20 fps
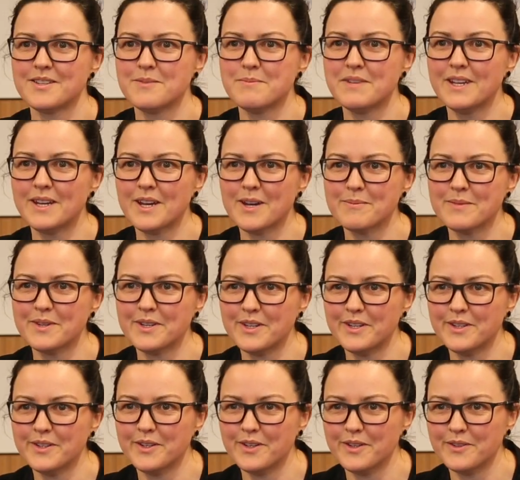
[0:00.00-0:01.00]
To become
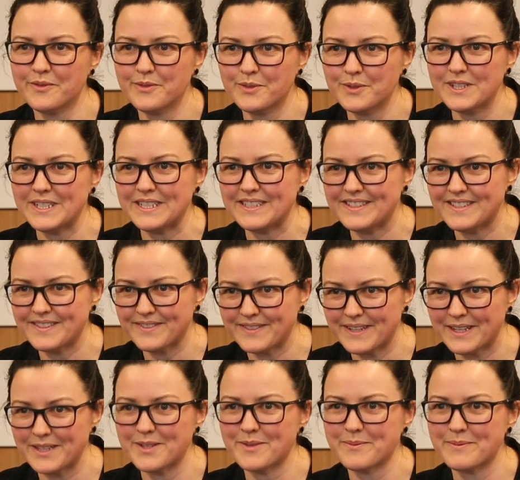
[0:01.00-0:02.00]
a fully
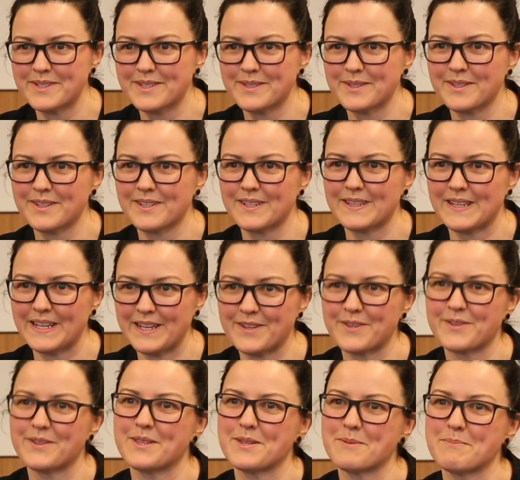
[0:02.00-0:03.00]
developed
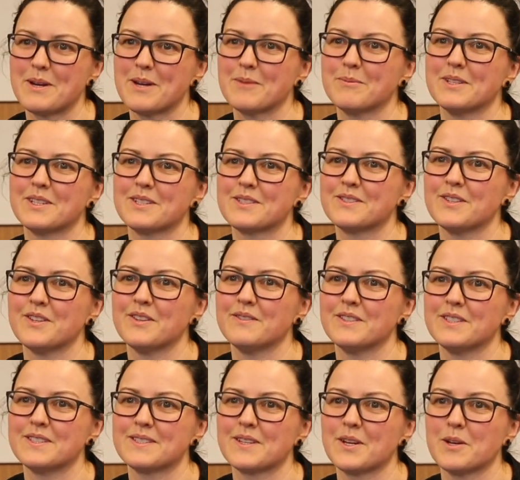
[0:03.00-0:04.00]
leader in the public
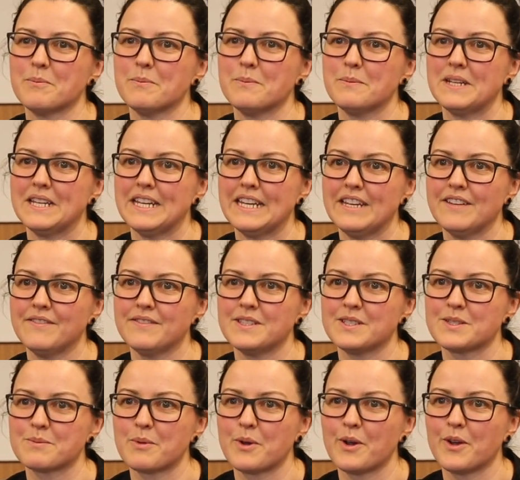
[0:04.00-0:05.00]
service, I believe
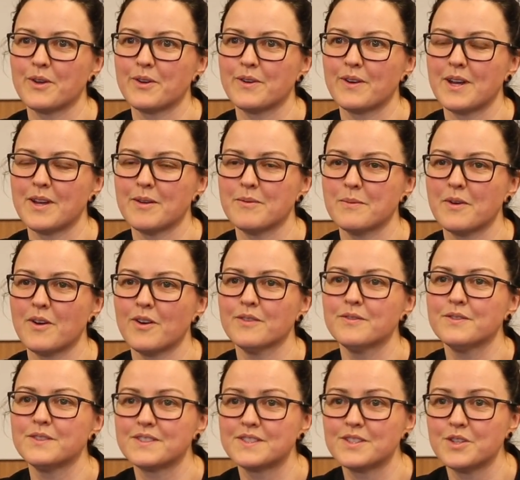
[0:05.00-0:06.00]
this program
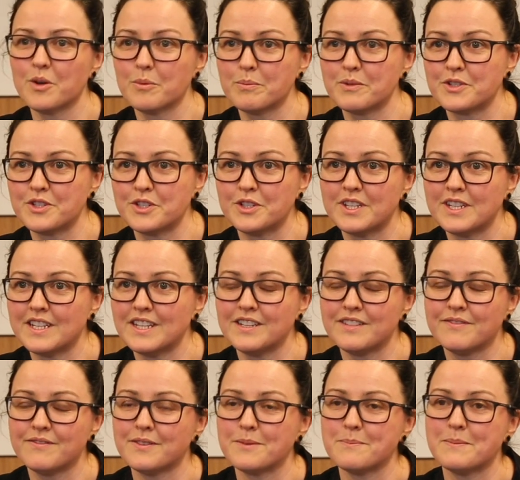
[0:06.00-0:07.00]
offers the
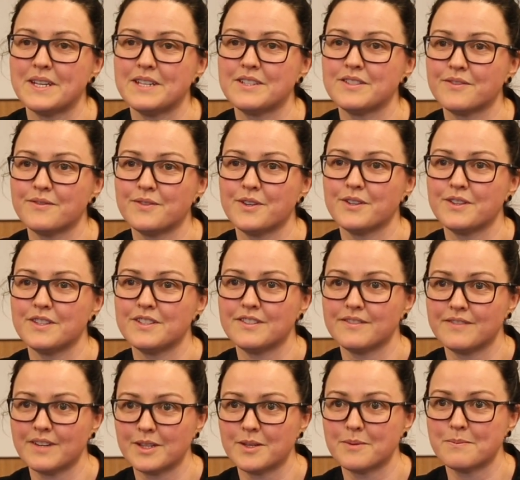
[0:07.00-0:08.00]
opportunity for me to further
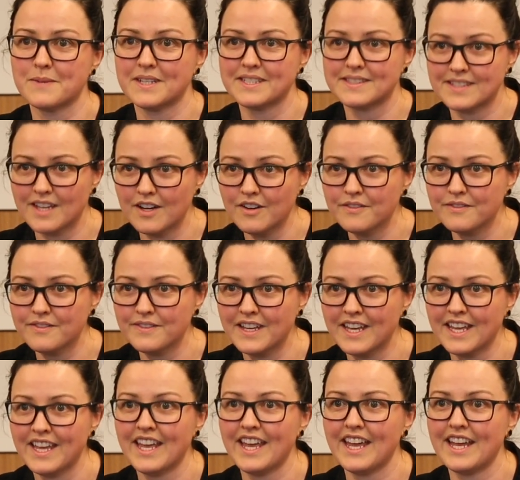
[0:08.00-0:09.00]
develop myself
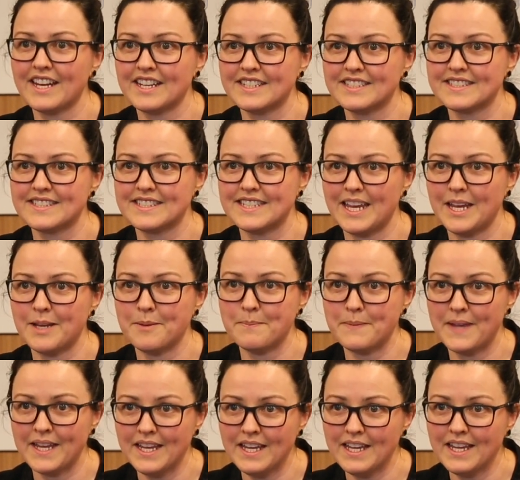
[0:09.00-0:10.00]
and understand
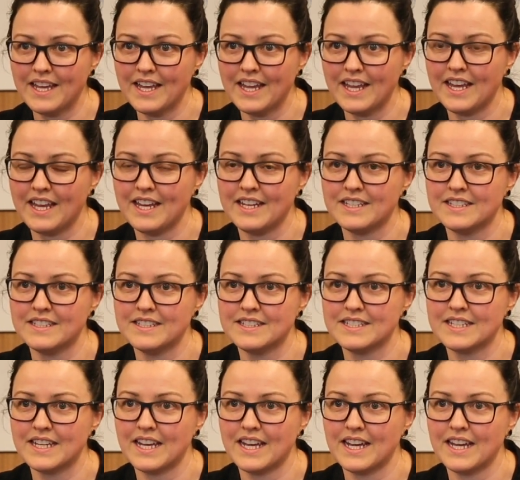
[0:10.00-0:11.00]
me
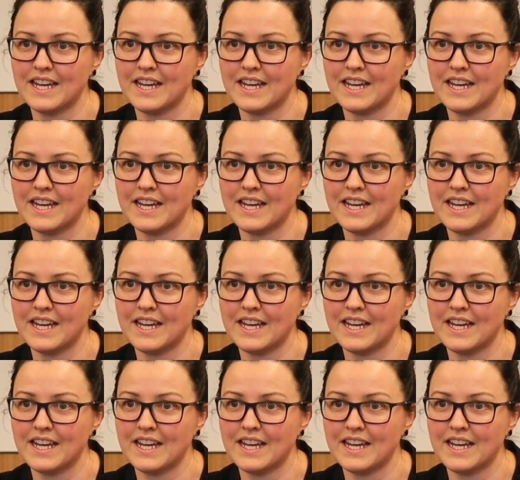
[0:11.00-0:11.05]
and